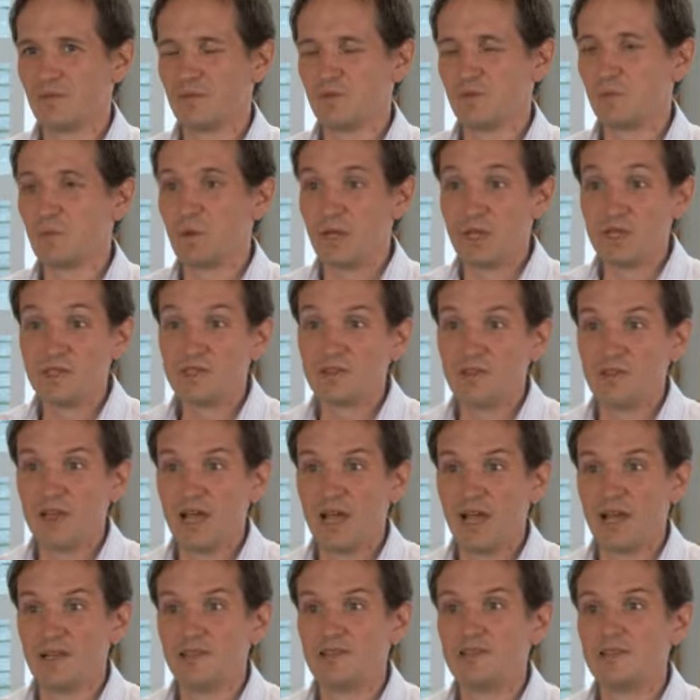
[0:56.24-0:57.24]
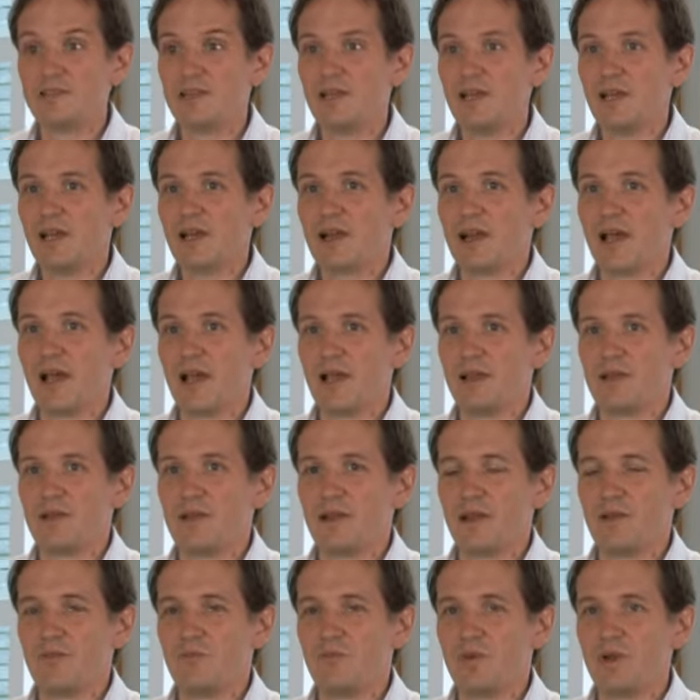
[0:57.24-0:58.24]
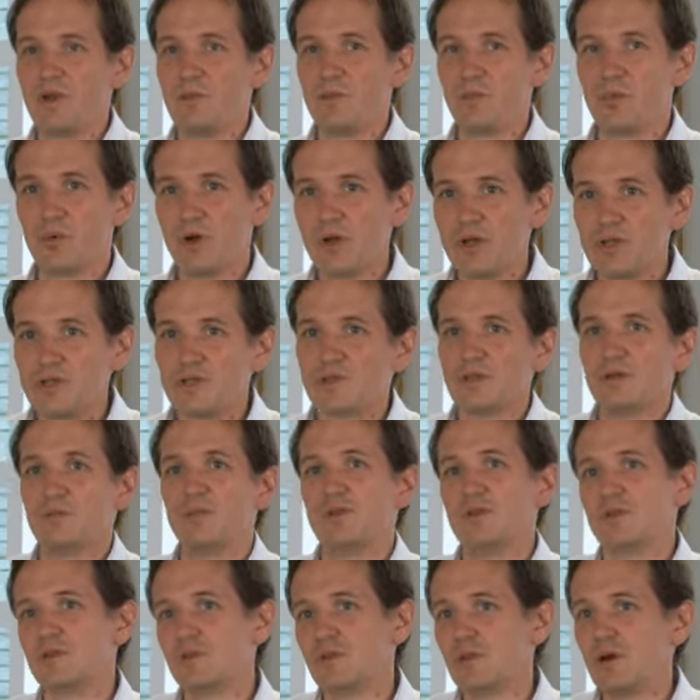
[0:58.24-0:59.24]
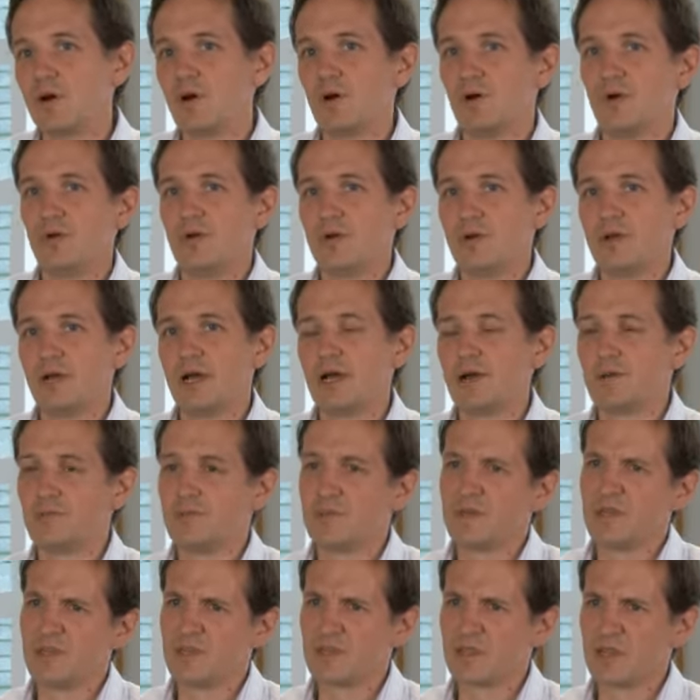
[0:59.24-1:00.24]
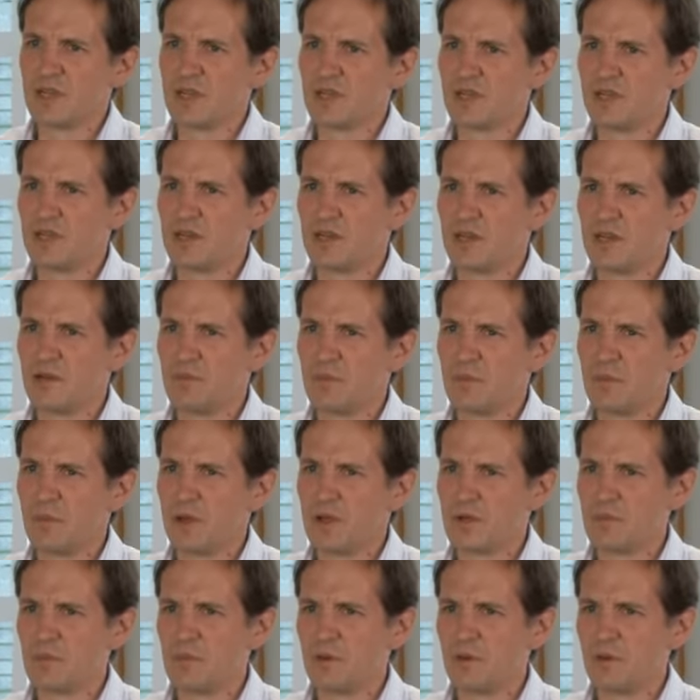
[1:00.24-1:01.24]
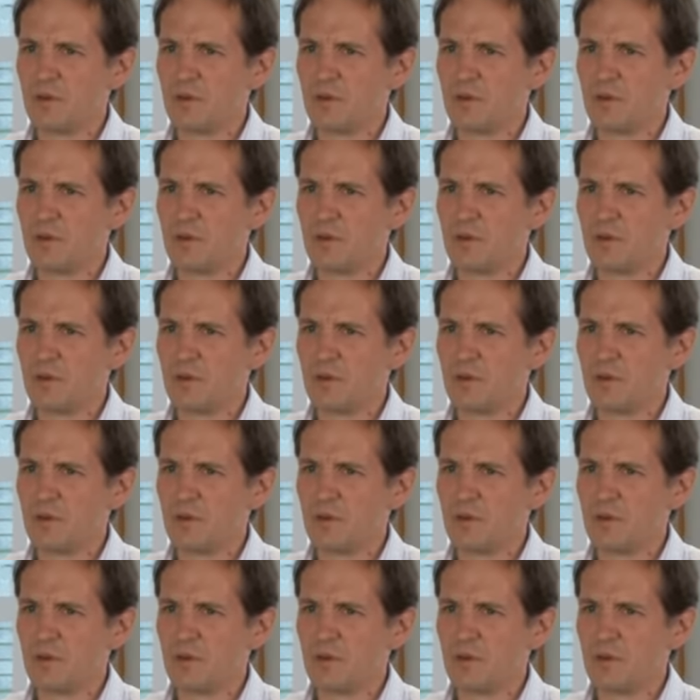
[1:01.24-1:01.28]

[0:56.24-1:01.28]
speaks to dads and really brings them into the whole discussion in a much